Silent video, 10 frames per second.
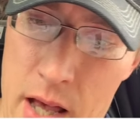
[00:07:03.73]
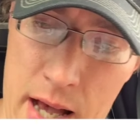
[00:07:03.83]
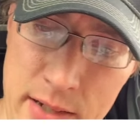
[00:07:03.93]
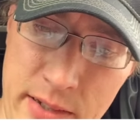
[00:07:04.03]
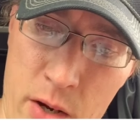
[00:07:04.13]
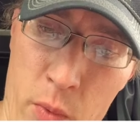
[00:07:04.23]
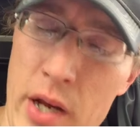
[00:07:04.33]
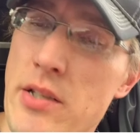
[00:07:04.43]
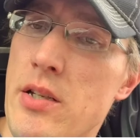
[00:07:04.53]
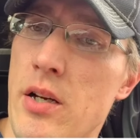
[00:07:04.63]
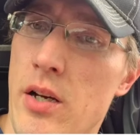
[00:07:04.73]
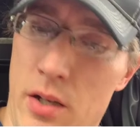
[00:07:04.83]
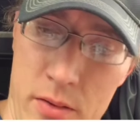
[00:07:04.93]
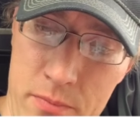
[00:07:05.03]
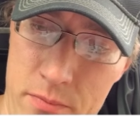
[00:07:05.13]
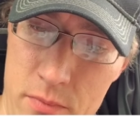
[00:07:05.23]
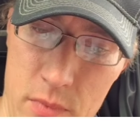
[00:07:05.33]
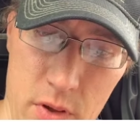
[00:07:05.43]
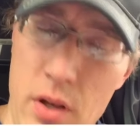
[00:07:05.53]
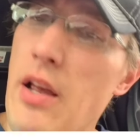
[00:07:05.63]
I just can't wait till
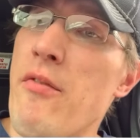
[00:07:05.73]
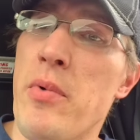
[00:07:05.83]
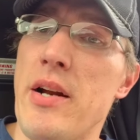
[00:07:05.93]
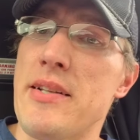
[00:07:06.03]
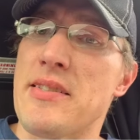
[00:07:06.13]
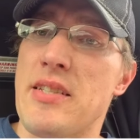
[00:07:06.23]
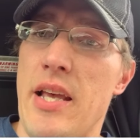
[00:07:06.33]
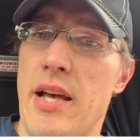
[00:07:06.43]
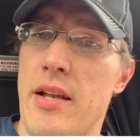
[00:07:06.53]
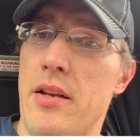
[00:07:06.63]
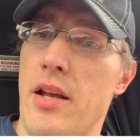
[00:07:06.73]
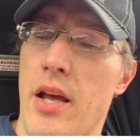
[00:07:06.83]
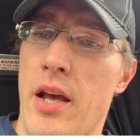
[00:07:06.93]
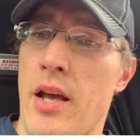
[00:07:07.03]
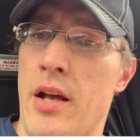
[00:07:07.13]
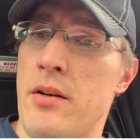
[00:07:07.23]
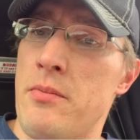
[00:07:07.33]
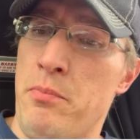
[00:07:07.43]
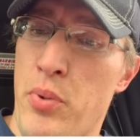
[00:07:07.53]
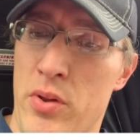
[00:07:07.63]
everybody to see it
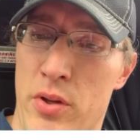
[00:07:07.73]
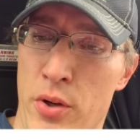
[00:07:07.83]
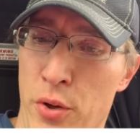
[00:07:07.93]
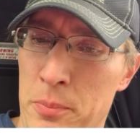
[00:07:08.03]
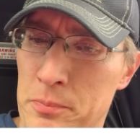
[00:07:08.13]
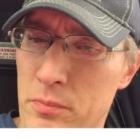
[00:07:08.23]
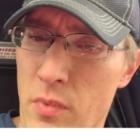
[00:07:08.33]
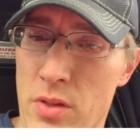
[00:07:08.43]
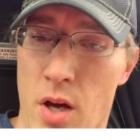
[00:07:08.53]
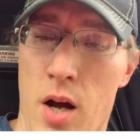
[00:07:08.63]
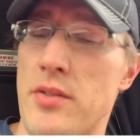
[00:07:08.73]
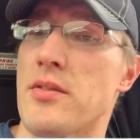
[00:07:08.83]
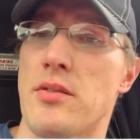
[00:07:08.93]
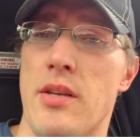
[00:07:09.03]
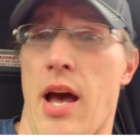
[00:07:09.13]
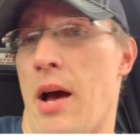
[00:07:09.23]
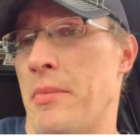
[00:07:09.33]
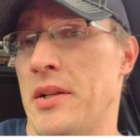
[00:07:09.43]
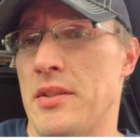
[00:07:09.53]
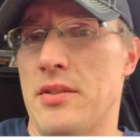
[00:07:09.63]
and put their thoughts,
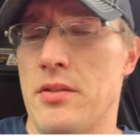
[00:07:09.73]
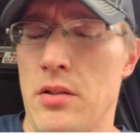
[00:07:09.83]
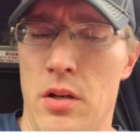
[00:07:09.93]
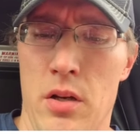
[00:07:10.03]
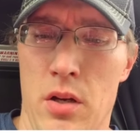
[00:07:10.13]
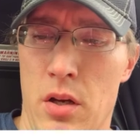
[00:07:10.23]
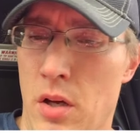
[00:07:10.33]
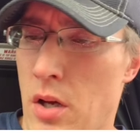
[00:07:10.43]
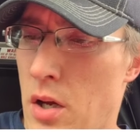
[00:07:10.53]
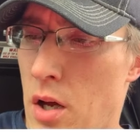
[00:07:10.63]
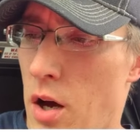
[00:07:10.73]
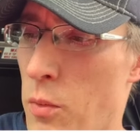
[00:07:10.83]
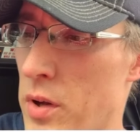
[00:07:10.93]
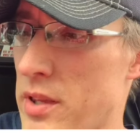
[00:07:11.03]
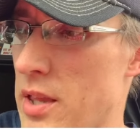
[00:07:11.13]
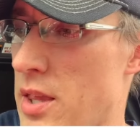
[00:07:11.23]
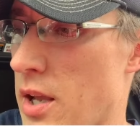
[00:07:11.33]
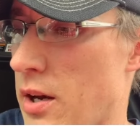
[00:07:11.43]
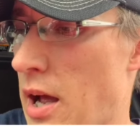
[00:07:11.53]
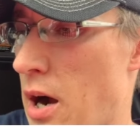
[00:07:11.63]
comments of what they
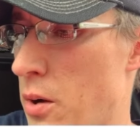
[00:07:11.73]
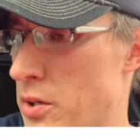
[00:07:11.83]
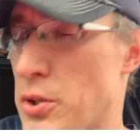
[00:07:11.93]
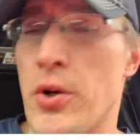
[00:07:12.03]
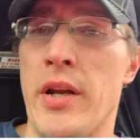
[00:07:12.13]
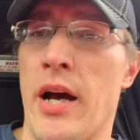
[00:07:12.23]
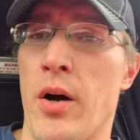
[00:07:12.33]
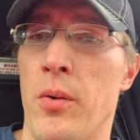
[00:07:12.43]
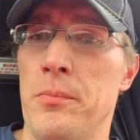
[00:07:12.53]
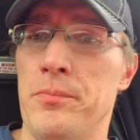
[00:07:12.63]
think and how it turned out.